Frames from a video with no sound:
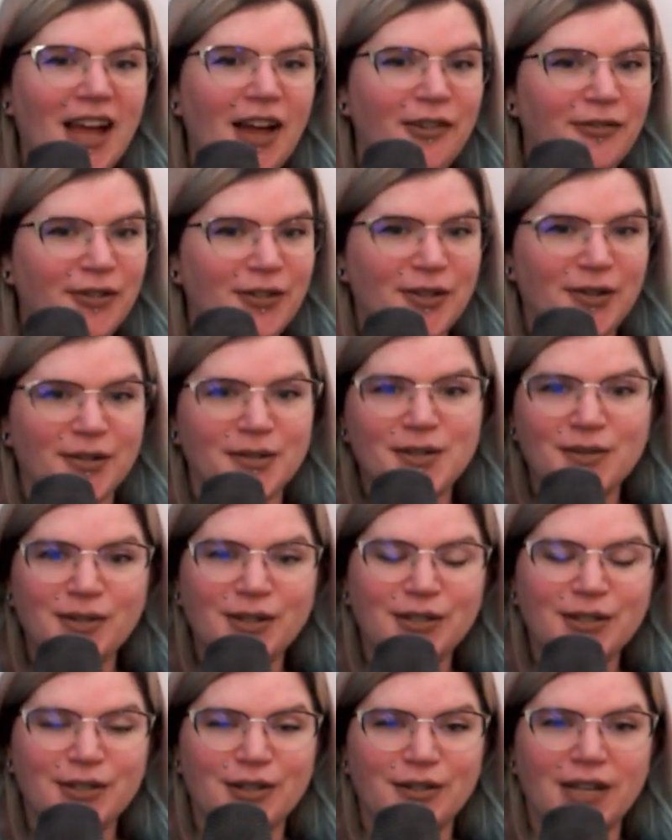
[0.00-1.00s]
For those who
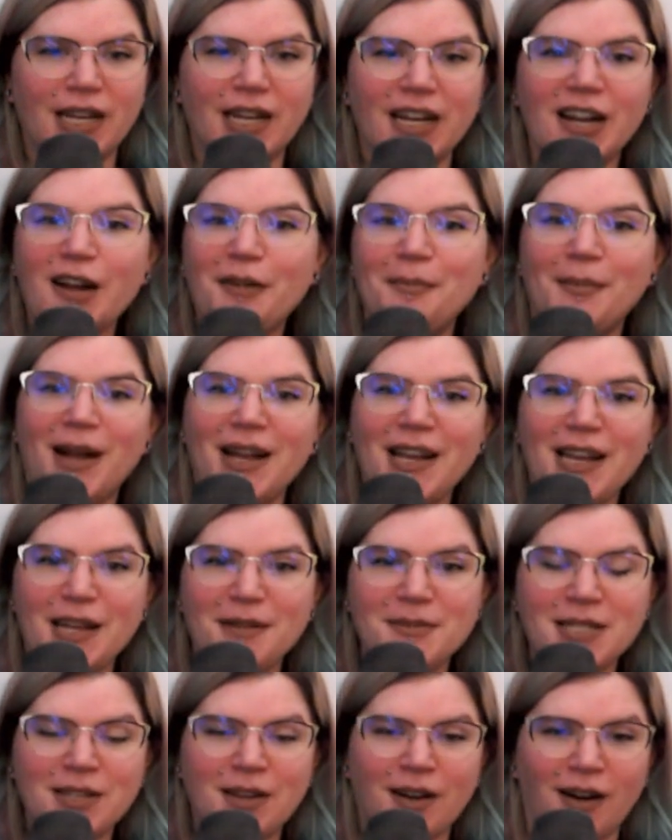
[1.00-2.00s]
are new here, my
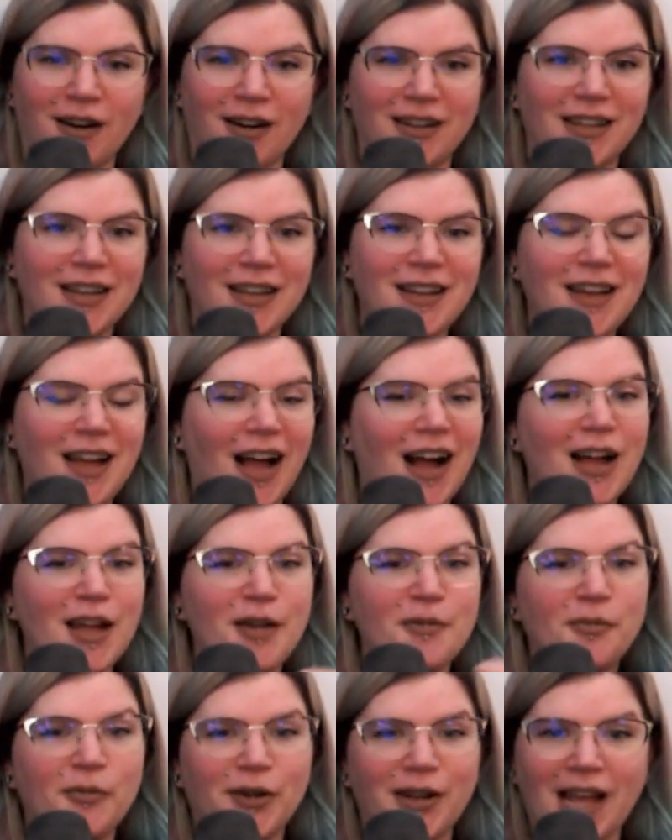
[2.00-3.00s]
name is Carla. I
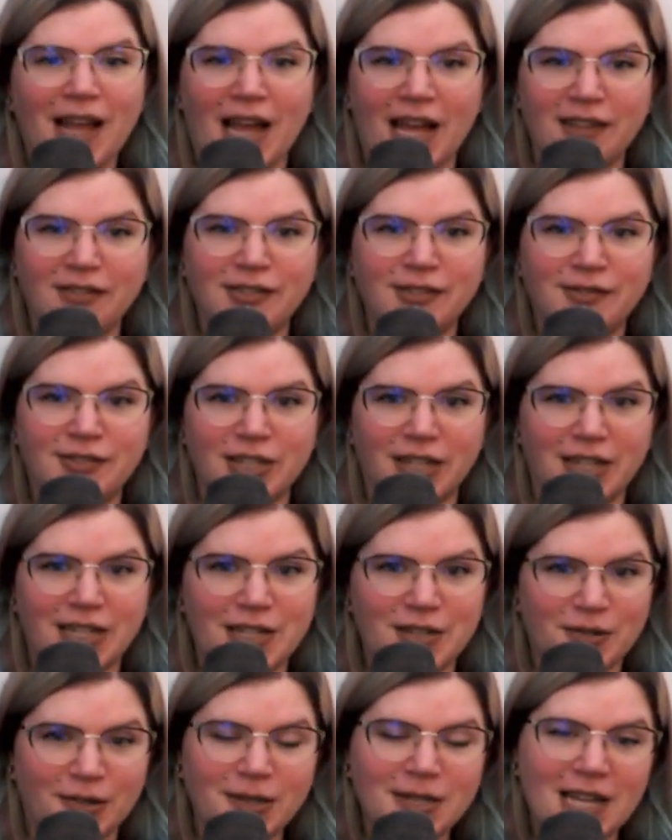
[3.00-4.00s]
am one half of
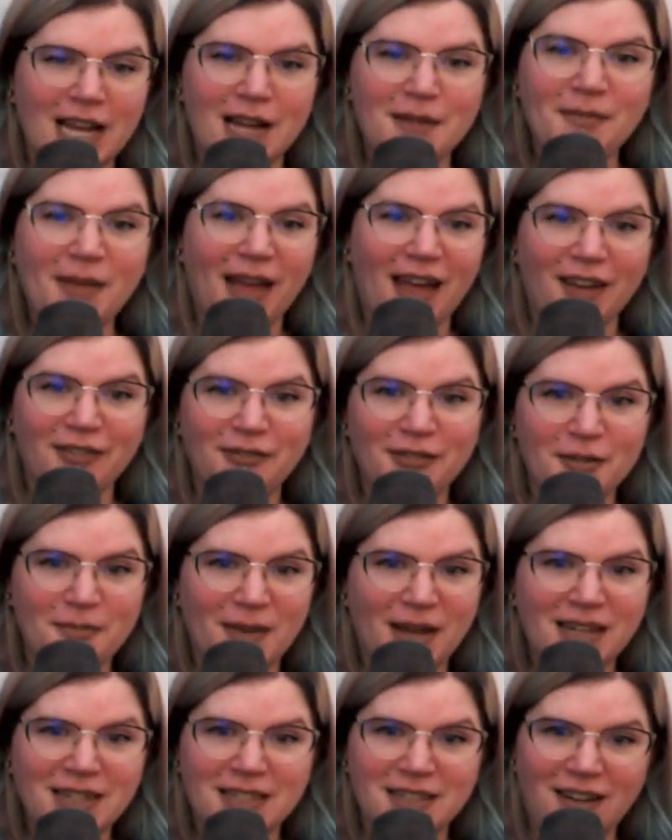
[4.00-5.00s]
Dottie Dolt. I'm the half that
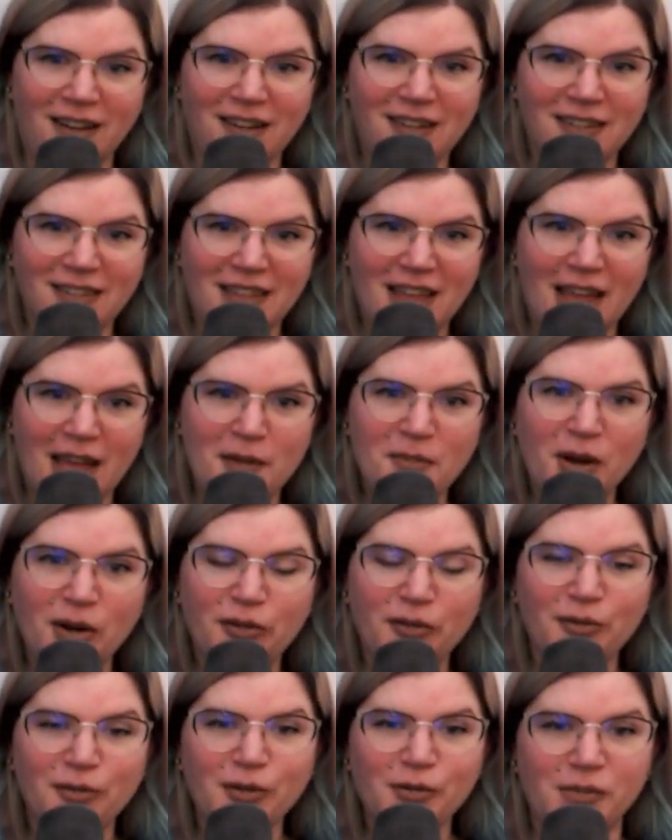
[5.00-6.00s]
makes all the
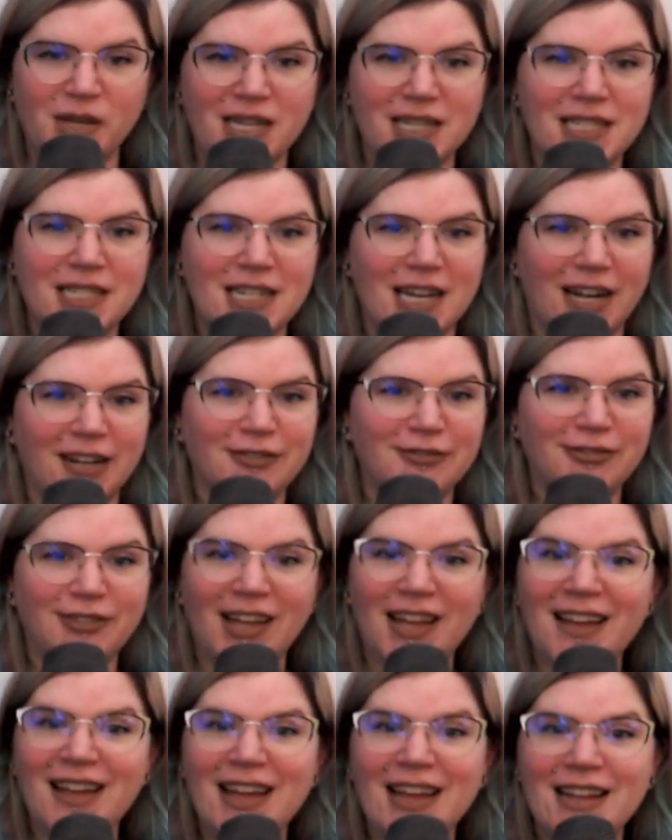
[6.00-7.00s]
Amigurumi stuff,
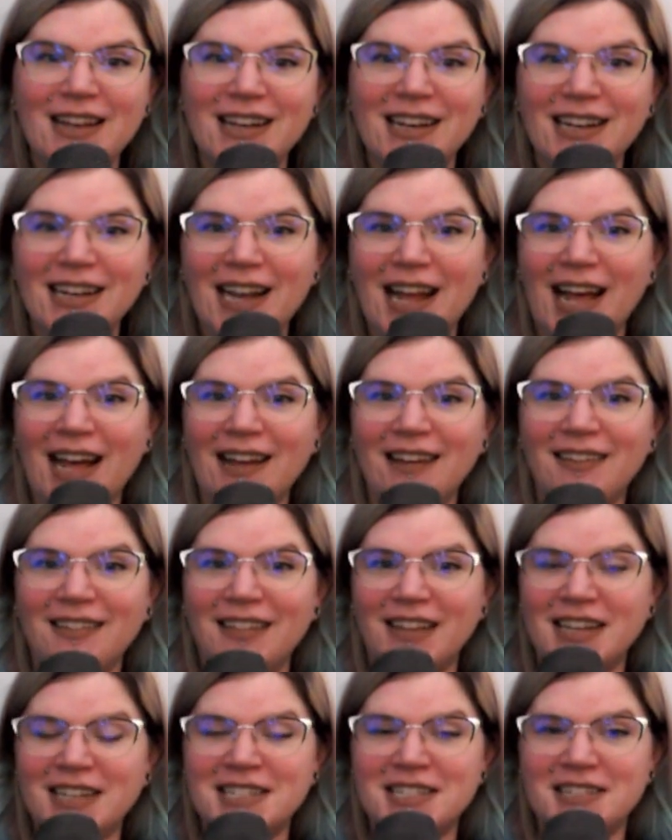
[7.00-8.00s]
and
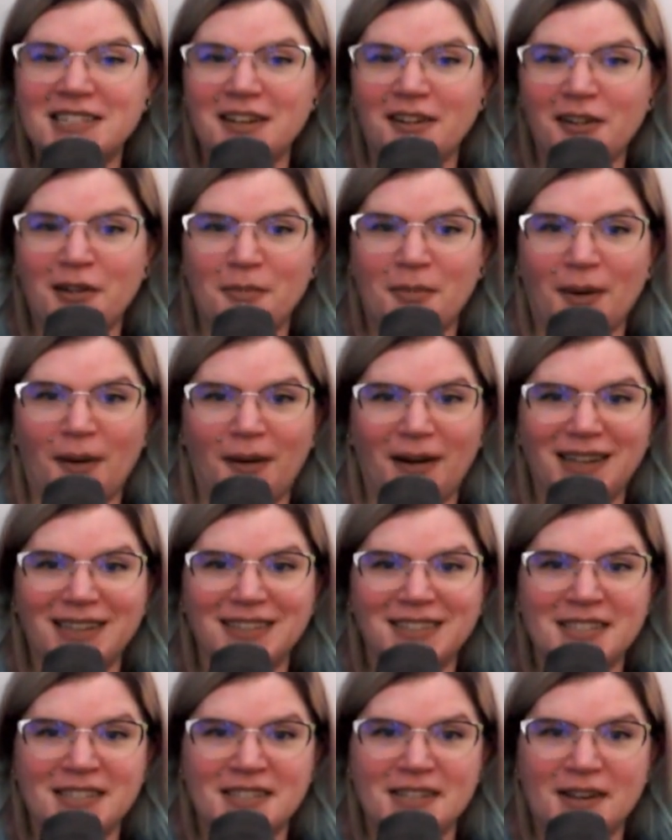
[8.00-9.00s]
I like to talk about
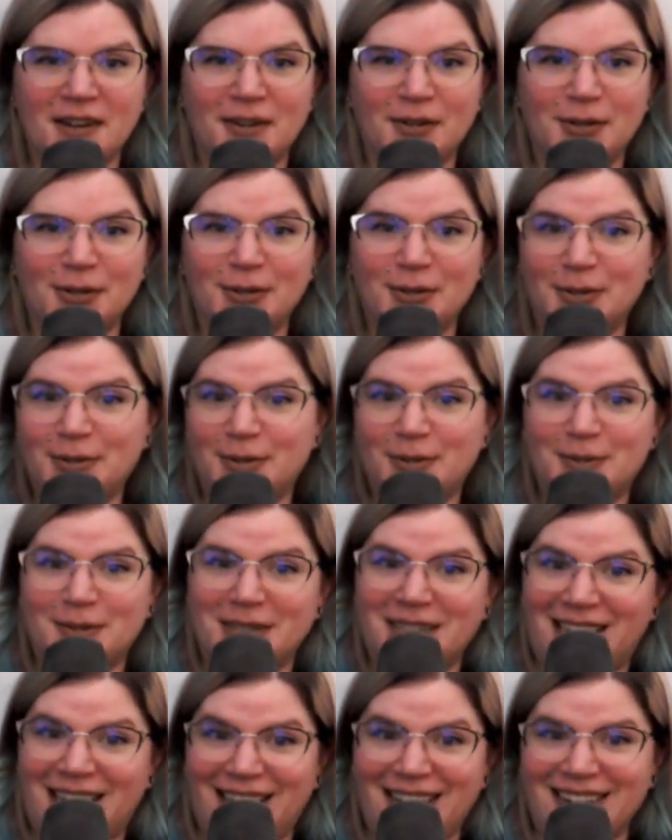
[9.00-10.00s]
it, so
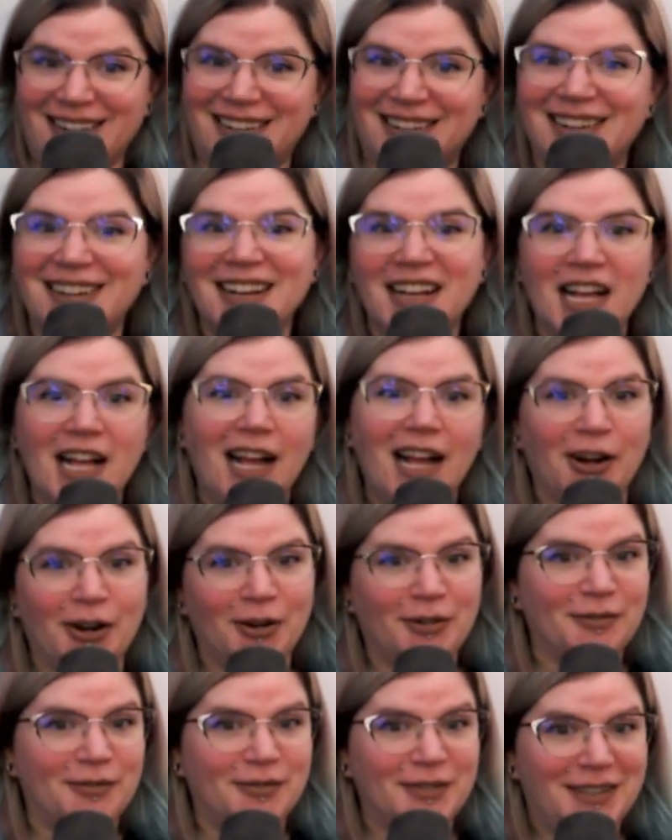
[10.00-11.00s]
we're here.
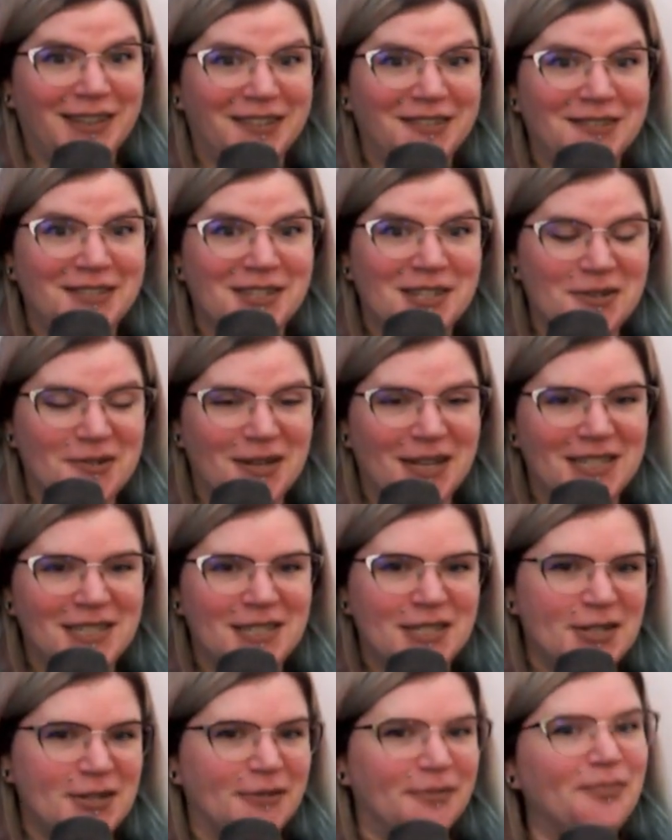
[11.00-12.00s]
Hopefully, you enjoy it
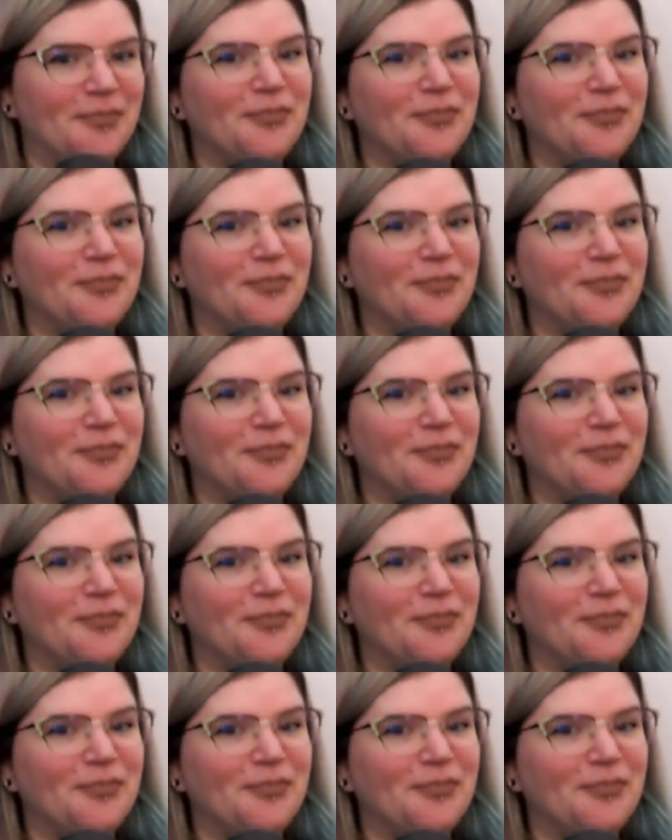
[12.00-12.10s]
too.